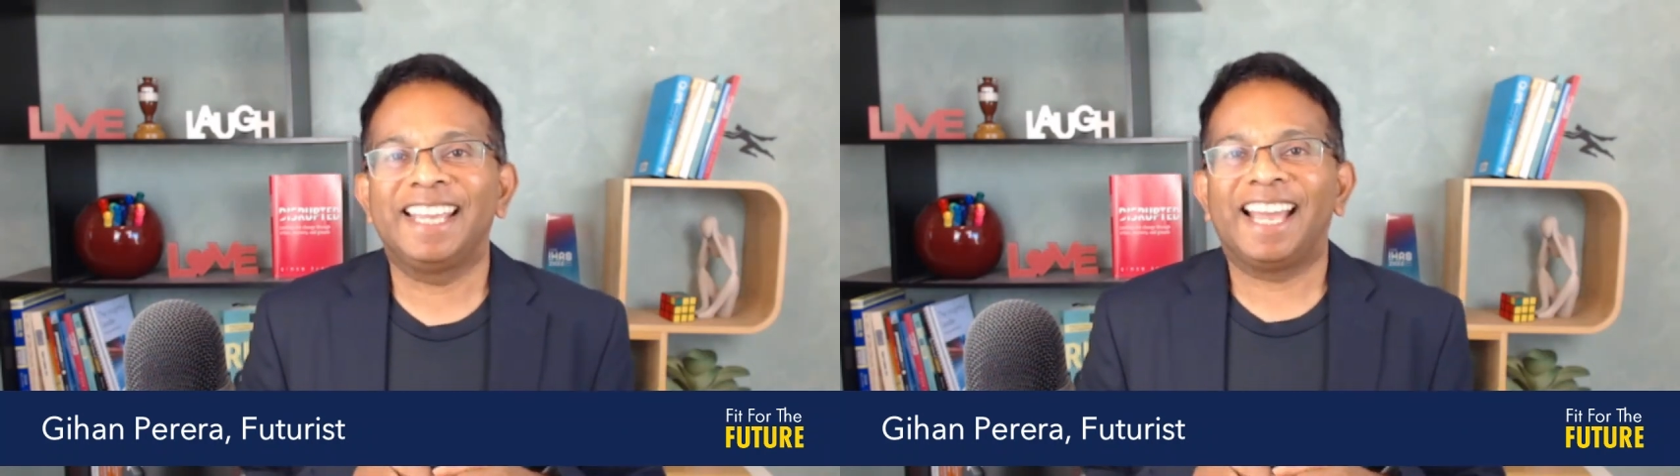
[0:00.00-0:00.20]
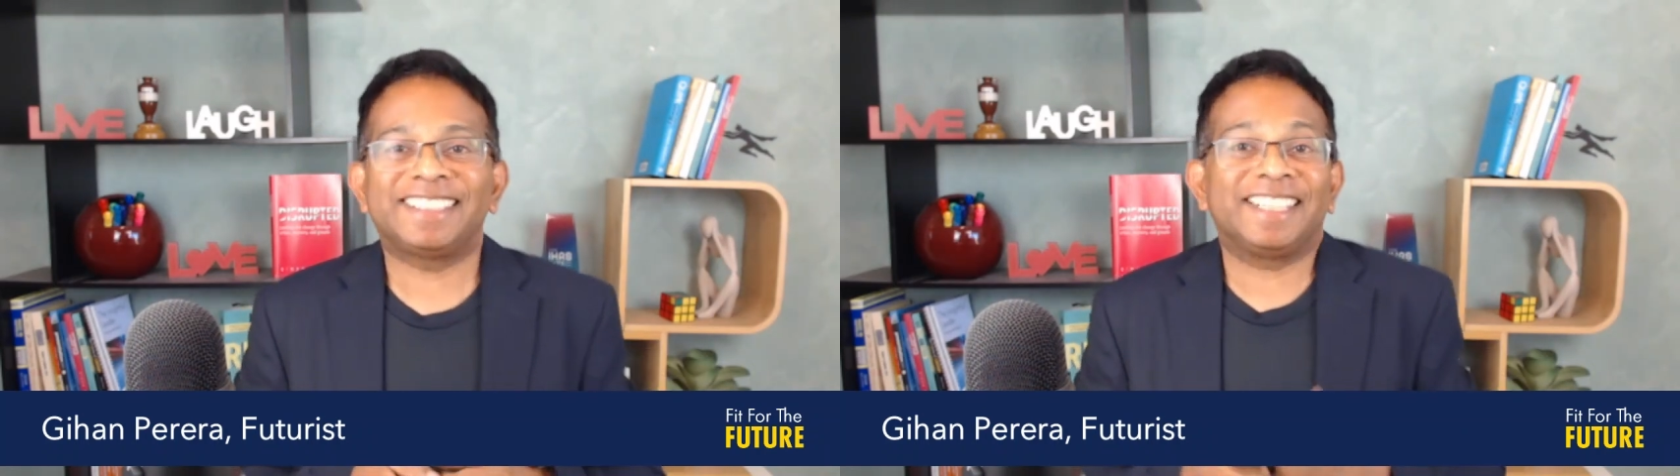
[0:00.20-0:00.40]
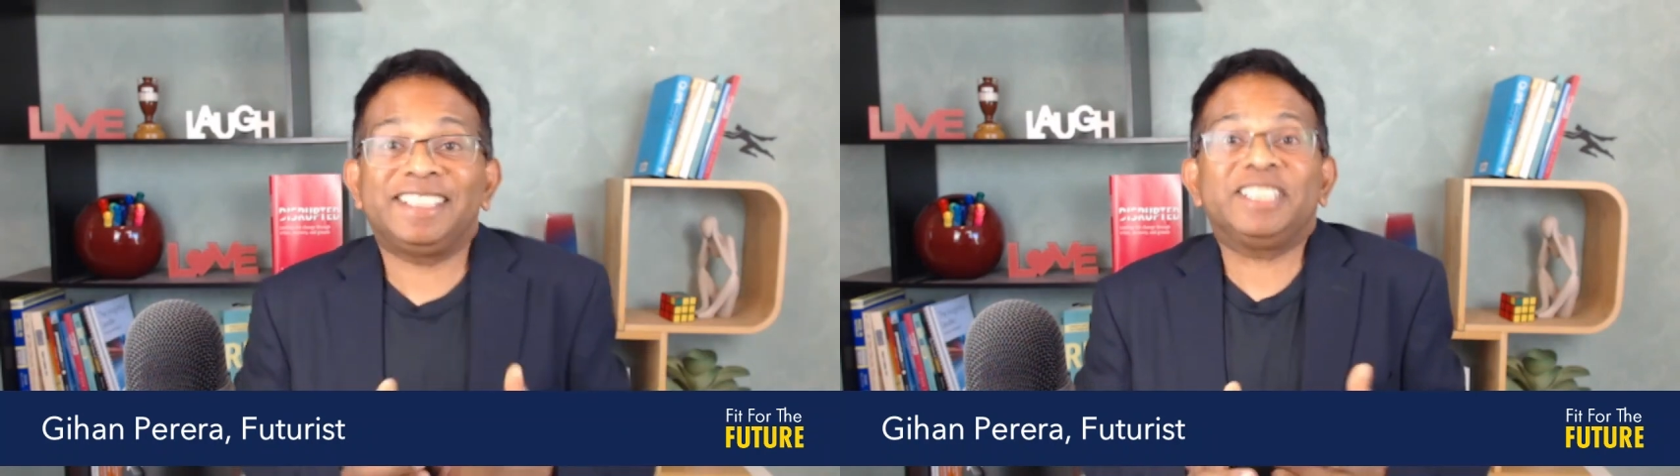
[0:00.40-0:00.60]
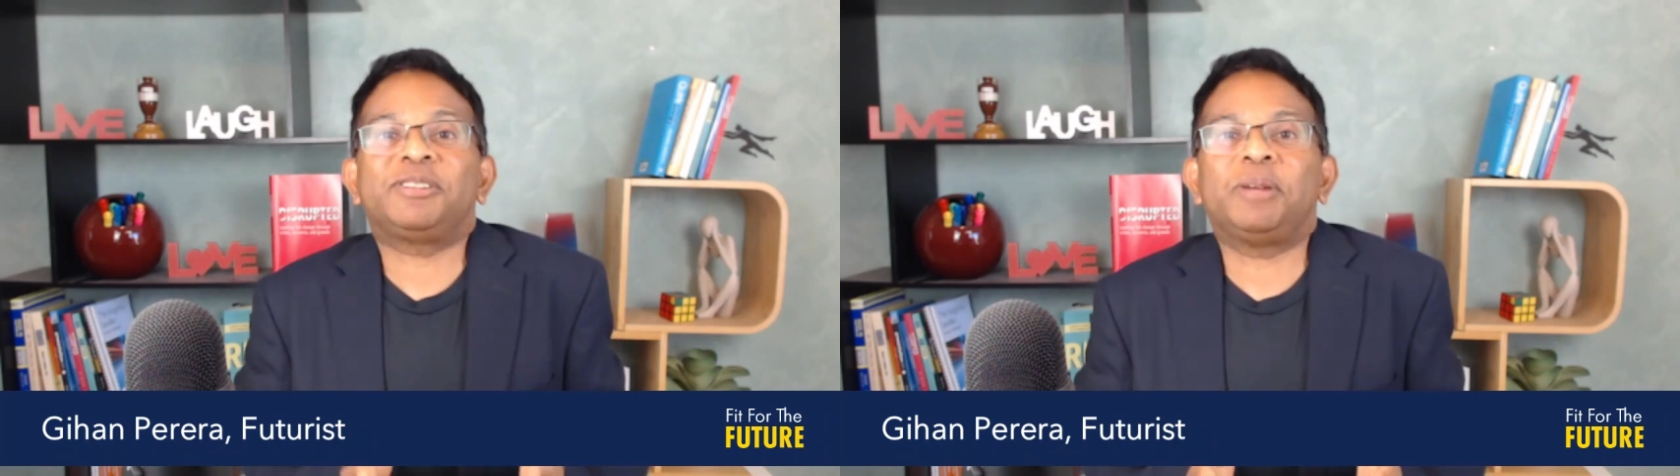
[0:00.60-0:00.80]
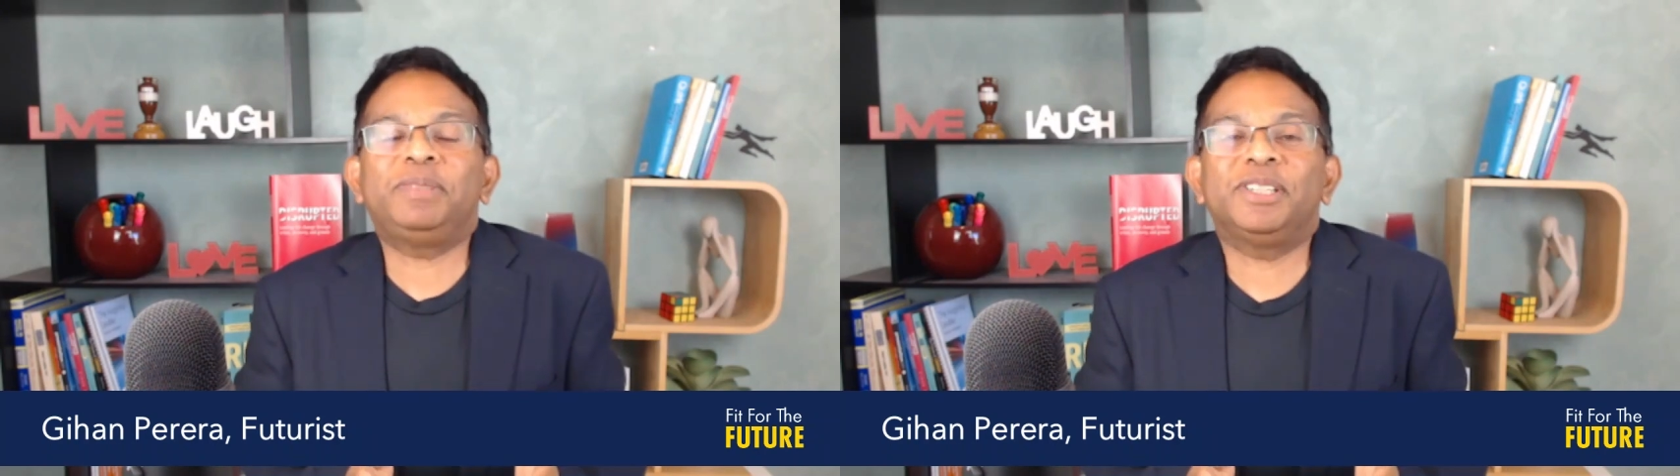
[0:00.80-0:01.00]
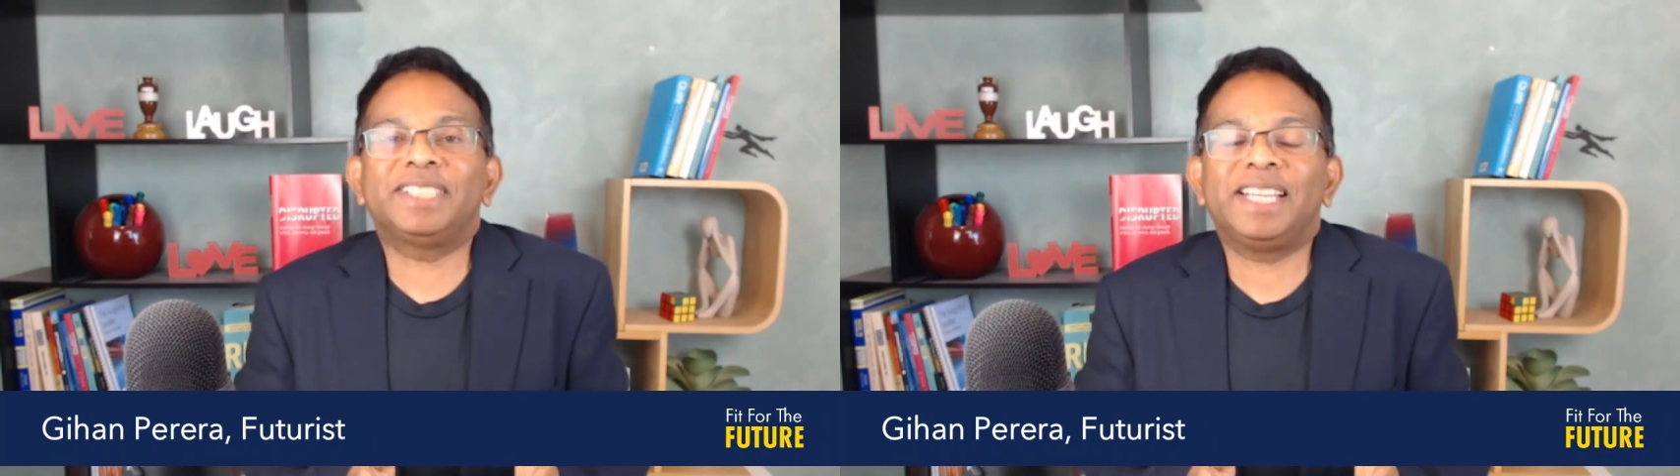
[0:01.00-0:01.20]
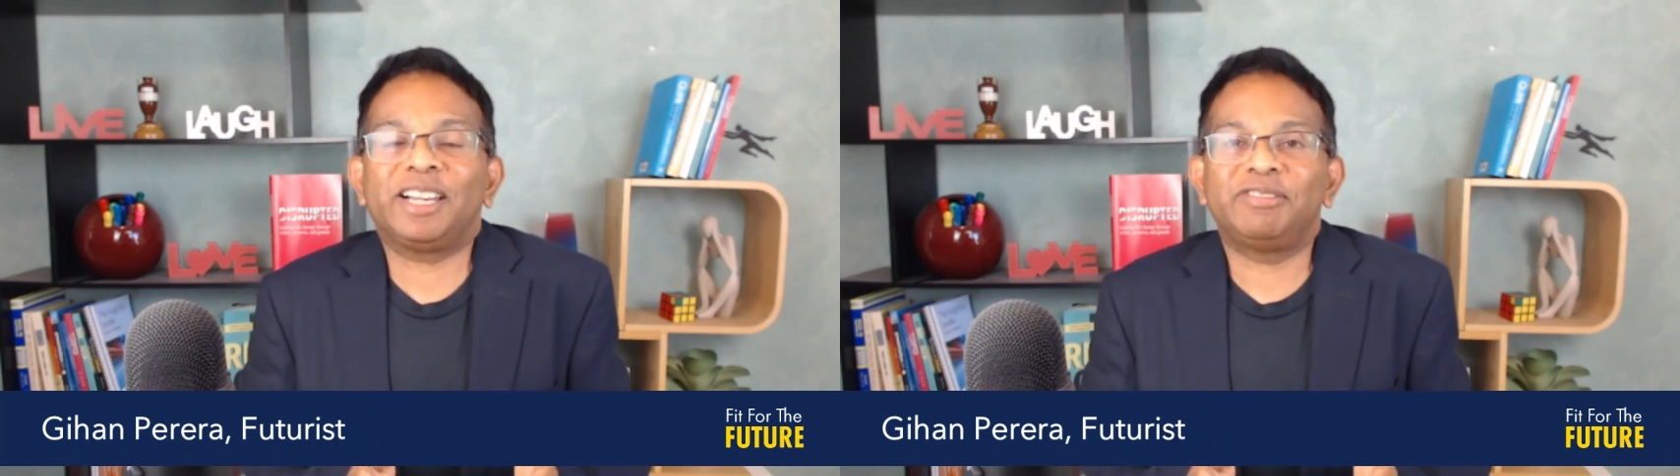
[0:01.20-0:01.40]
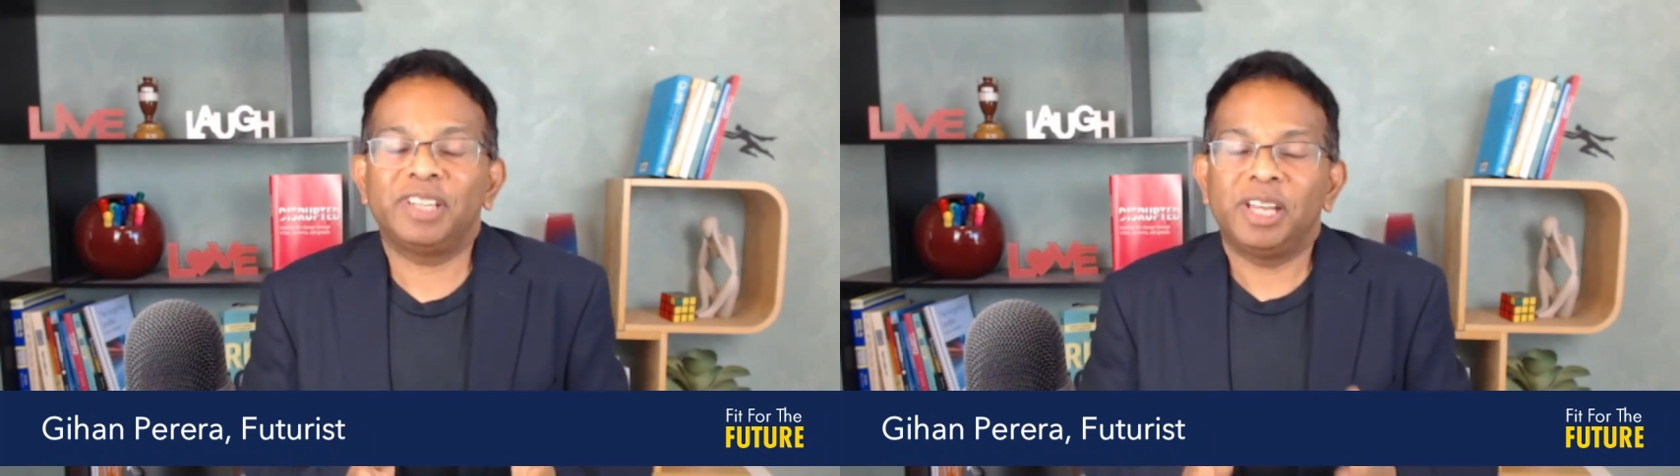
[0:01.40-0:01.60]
I say disrupt yourself